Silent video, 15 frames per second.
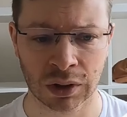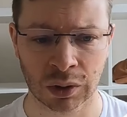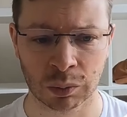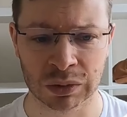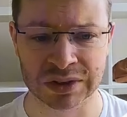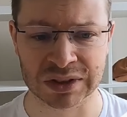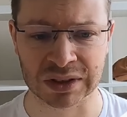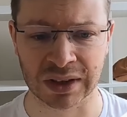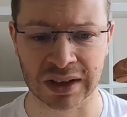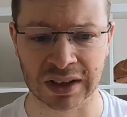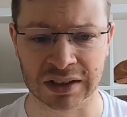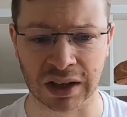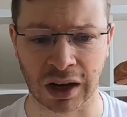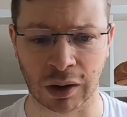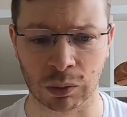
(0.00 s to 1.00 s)
We
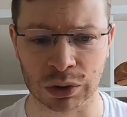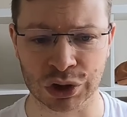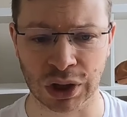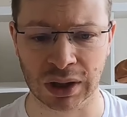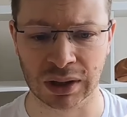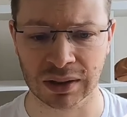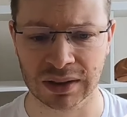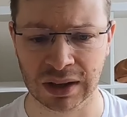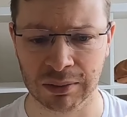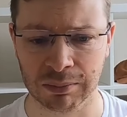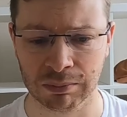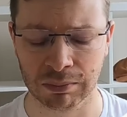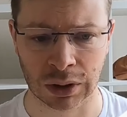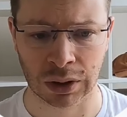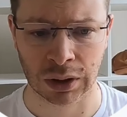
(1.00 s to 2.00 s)
select our child
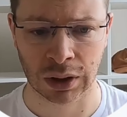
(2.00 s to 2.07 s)
theme.